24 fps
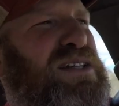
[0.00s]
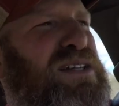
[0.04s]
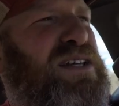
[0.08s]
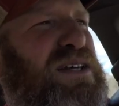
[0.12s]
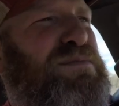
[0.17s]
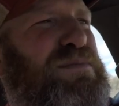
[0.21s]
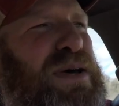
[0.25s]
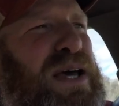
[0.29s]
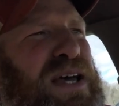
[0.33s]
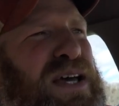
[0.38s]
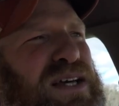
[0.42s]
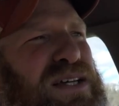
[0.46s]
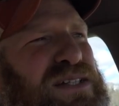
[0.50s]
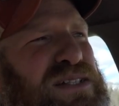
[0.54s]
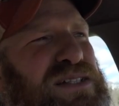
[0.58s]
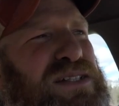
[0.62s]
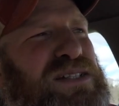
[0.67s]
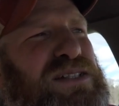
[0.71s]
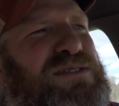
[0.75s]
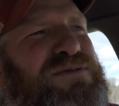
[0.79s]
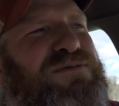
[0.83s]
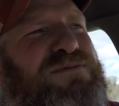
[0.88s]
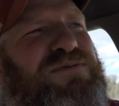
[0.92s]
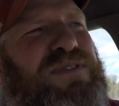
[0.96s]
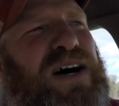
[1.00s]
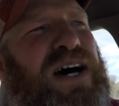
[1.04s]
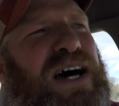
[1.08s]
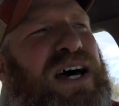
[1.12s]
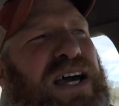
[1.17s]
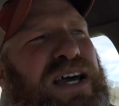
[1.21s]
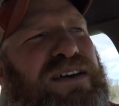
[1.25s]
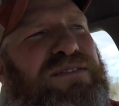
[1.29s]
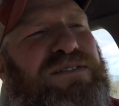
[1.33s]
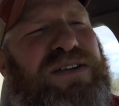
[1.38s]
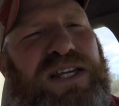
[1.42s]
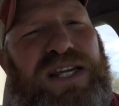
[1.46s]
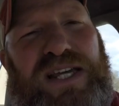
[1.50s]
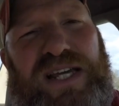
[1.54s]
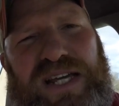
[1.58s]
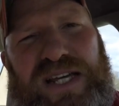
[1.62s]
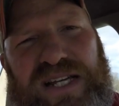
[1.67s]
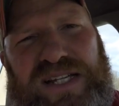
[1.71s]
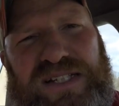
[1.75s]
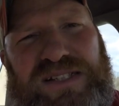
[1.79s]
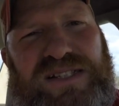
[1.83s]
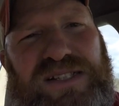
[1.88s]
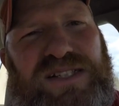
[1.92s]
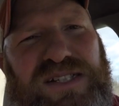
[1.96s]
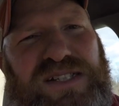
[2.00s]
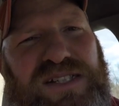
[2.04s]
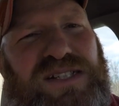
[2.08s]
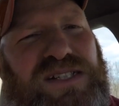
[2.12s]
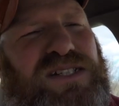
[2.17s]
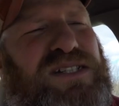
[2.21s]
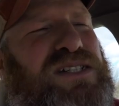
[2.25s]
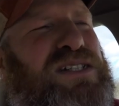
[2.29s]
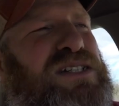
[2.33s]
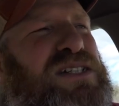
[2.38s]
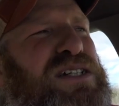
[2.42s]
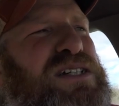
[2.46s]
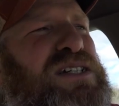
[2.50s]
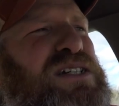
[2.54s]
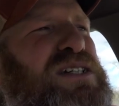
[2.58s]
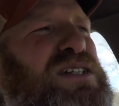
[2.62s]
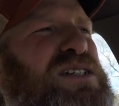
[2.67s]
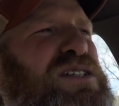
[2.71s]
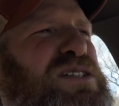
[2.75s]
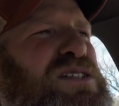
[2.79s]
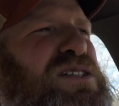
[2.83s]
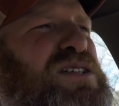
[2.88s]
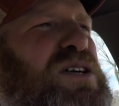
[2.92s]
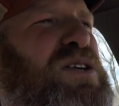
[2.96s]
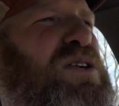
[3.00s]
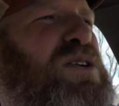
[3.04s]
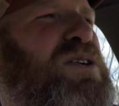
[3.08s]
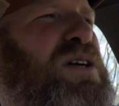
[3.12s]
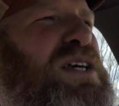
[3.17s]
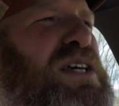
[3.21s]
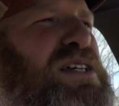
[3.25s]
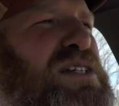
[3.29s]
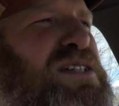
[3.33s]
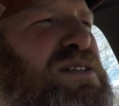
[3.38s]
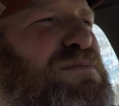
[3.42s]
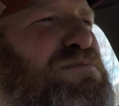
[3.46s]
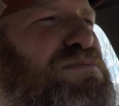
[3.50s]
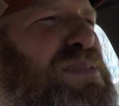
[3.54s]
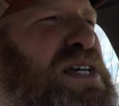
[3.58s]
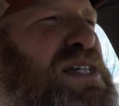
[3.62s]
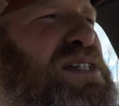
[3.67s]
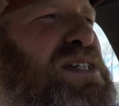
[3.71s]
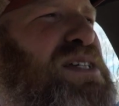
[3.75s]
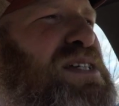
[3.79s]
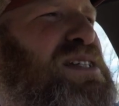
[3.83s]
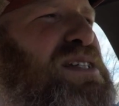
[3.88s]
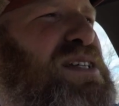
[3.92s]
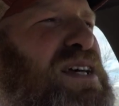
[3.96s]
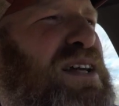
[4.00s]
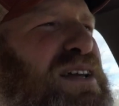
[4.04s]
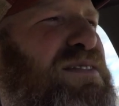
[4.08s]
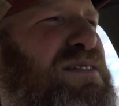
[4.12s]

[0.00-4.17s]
Tim has five kids. So he's a busy son